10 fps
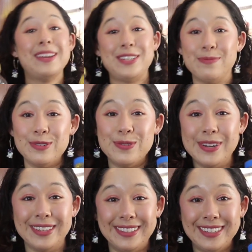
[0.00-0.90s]
vegetable
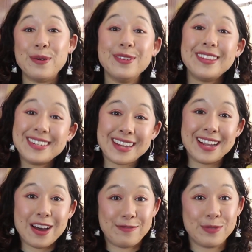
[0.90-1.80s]
oil. Both of these
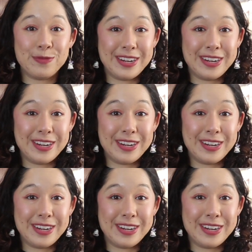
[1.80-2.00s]
I got from